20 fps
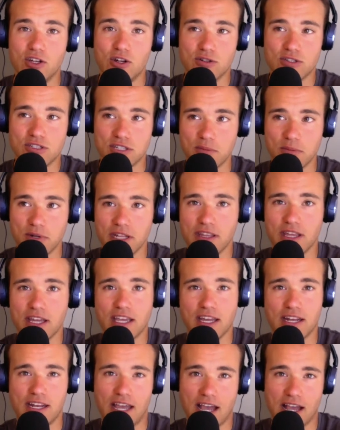Somebody that
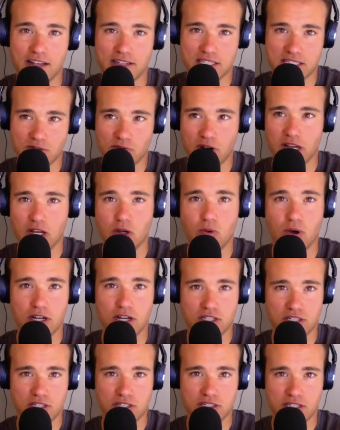can ask the right
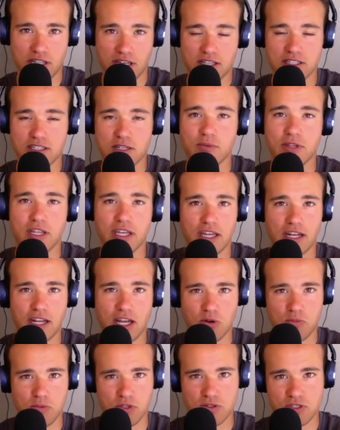questions, that someone that can
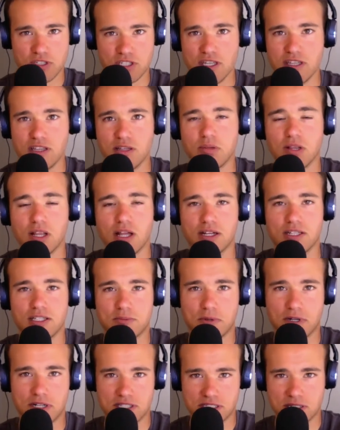help you see the blind
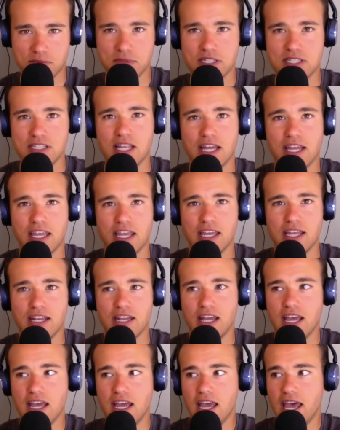spots, somebody that can
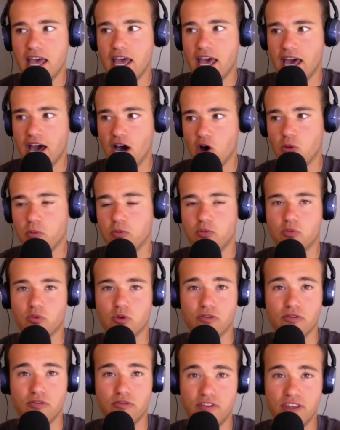help
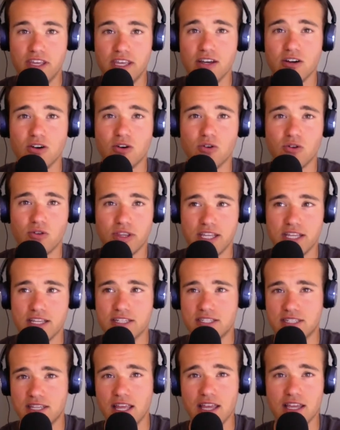reveal
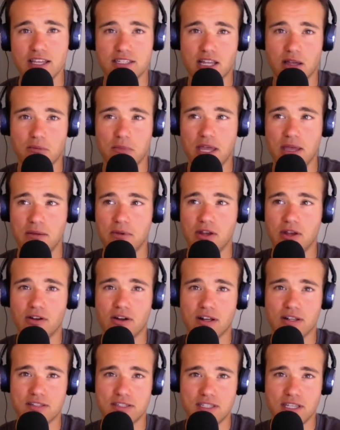these things that maybe you're
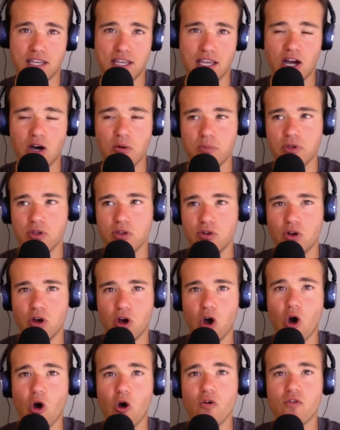not seeing, helping you to
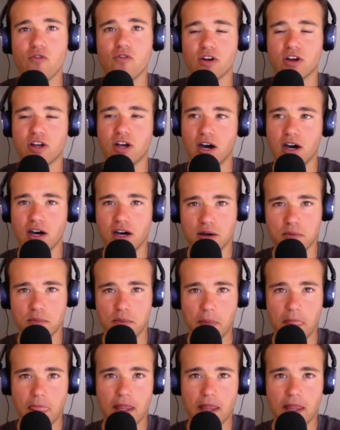overcome